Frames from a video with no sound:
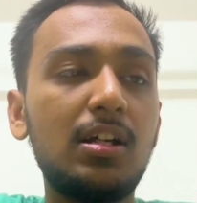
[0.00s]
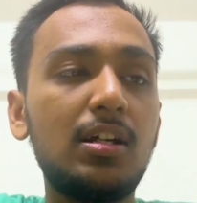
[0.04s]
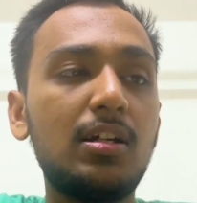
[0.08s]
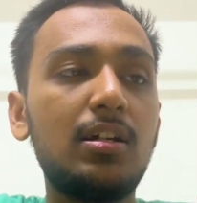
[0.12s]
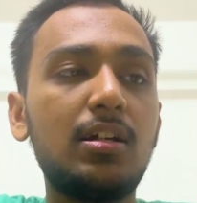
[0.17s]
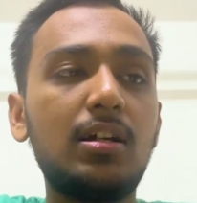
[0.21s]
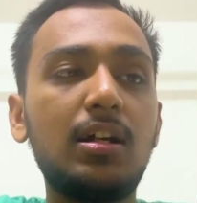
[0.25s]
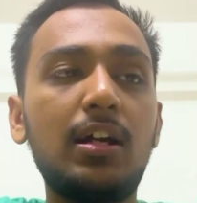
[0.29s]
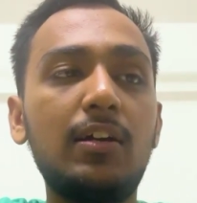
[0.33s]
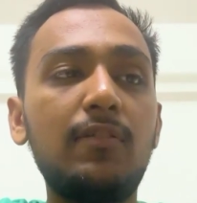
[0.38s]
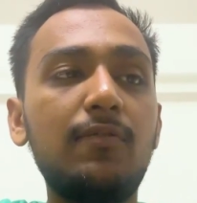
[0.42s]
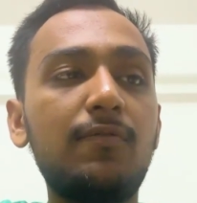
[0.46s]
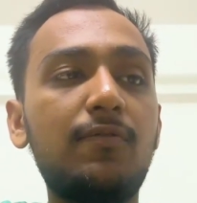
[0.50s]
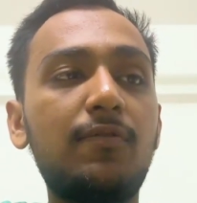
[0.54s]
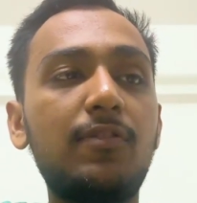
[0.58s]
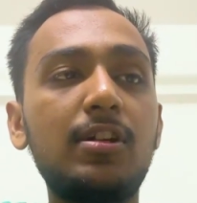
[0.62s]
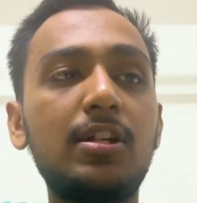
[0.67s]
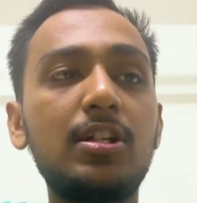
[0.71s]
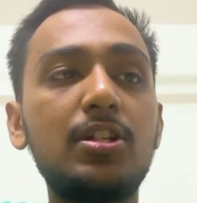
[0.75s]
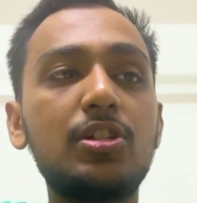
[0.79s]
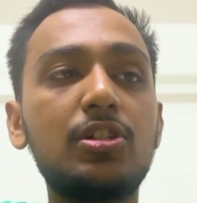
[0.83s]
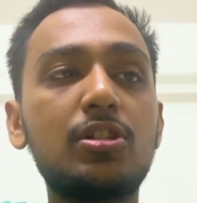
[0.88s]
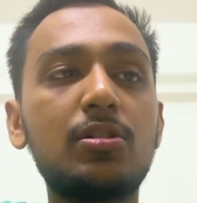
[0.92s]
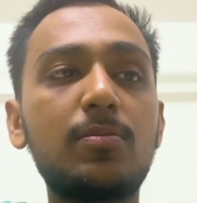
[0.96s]
and
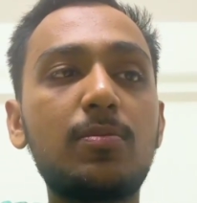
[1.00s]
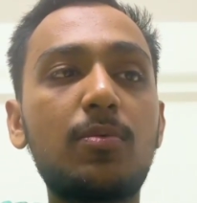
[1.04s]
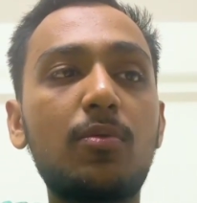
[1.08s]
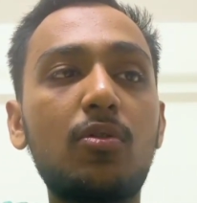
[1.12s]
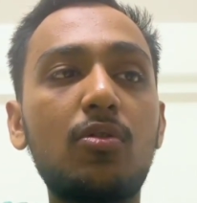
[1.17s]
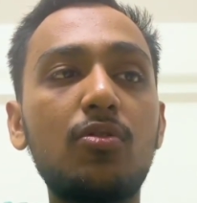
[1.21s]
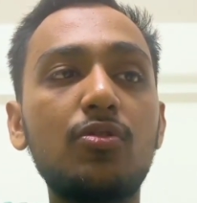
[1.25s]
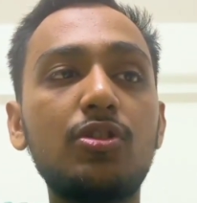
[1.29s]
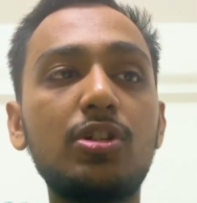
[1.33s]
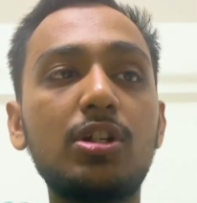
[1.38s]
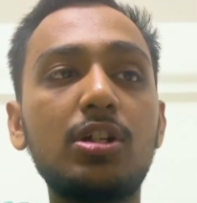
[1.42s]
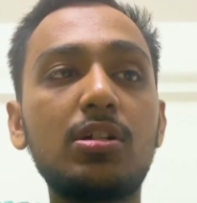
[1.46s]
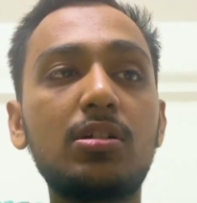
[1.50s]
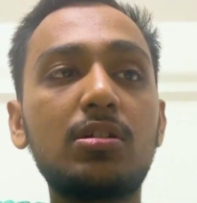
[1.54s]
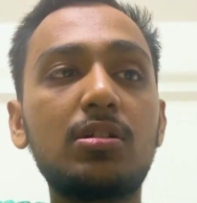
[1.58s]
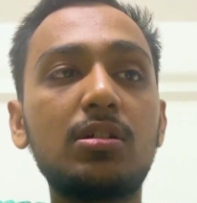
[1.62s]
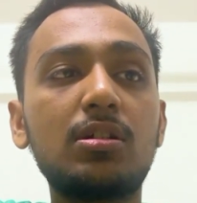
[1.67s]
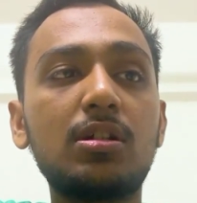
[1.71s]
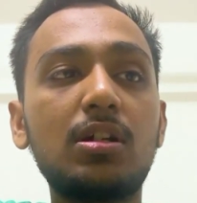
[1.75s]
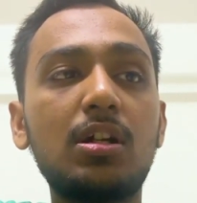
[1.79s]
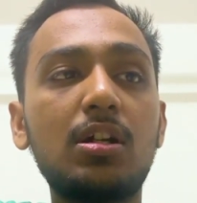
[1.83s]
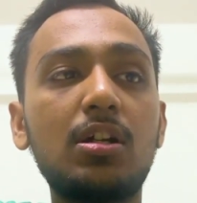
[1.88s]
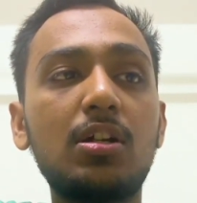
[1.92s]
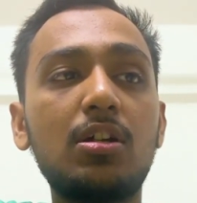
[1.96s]
finish the project.
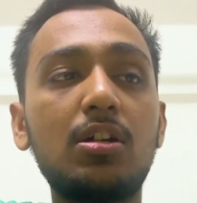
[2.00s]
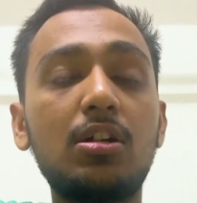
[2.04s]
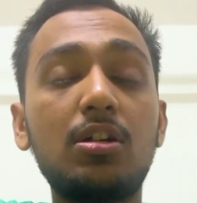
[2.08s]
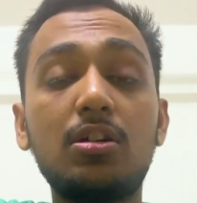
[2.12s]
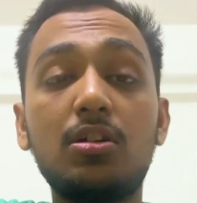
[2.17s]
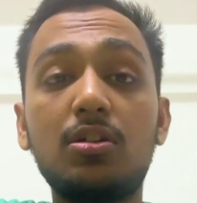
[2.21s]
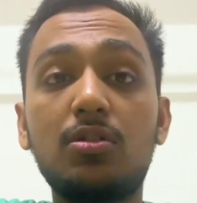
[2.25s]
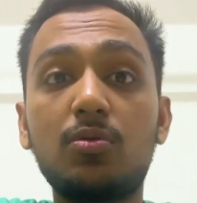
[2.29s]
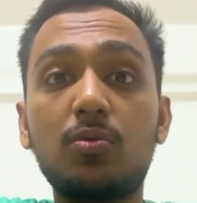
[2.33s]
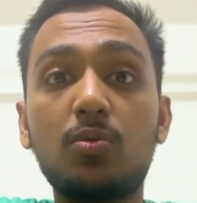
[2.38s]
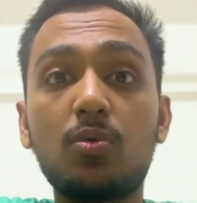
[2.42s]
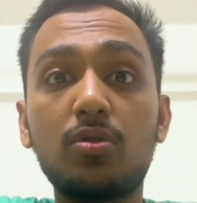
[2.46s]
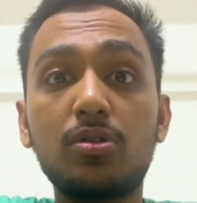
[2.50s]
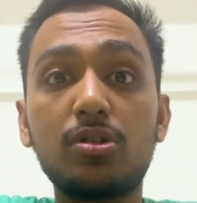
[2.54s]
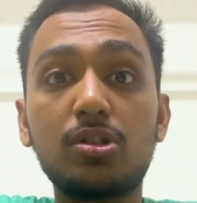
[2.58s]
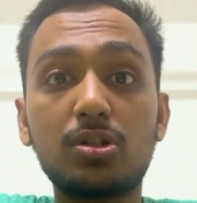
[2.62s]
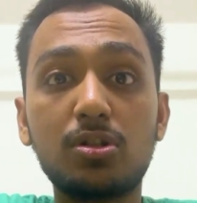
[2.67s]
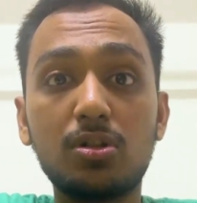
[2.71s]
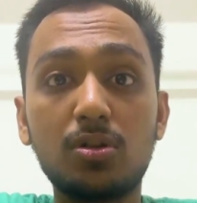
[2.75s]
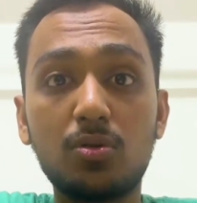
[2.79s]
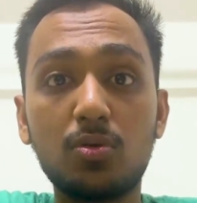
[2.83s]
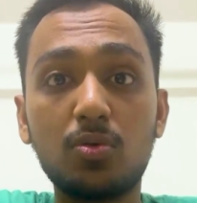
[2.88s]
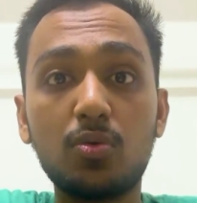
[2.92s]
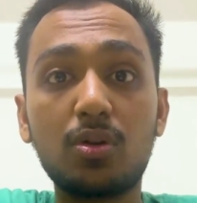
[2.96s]
It was
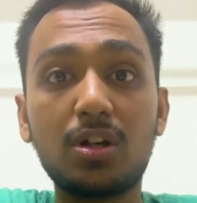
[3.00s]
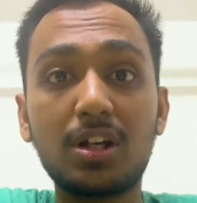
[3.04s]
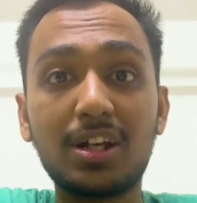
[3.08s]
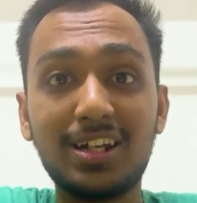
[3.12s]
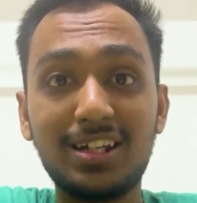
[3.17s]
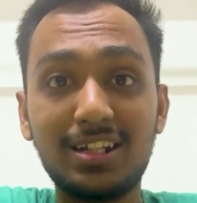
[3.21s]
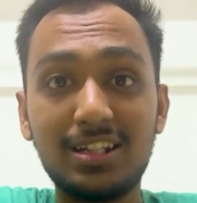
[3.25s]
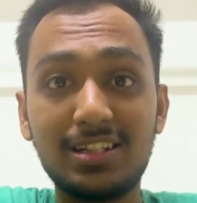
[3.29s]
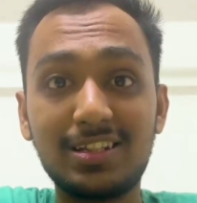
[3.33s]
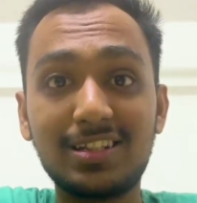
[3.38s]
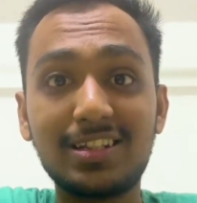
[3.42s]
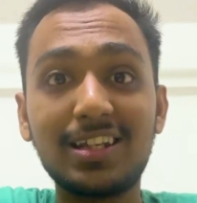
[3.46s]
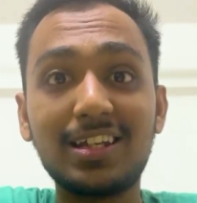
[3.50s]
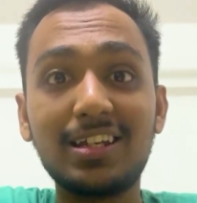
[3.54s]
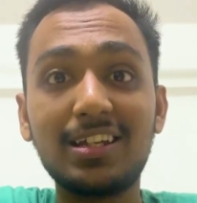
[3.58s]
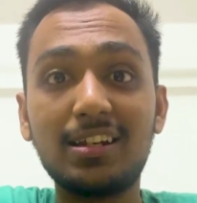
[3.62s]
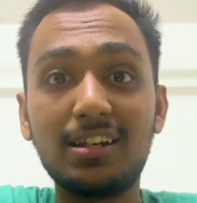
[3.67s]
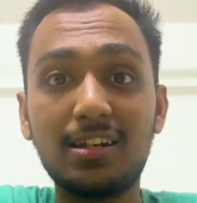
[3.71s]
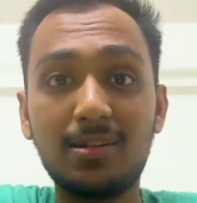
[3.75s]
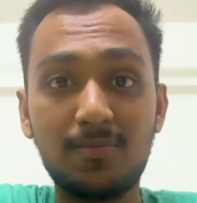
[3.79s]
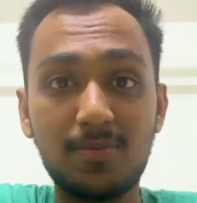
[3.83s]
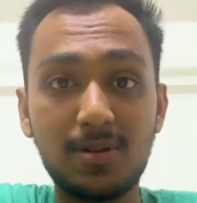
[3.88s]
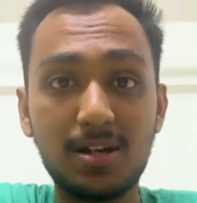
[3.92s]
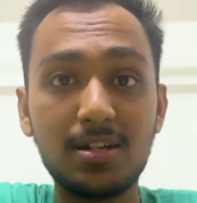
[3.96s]
look insanely
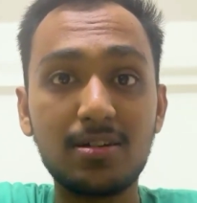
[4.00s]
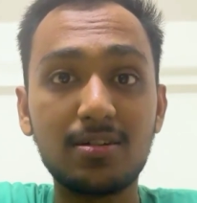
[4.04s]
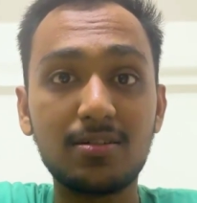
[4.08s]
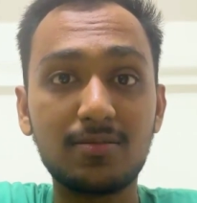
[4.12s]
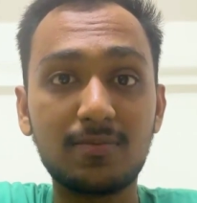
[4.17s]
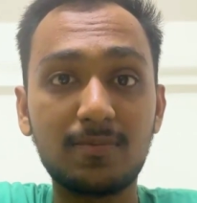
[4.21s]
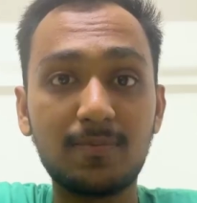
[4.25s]
better.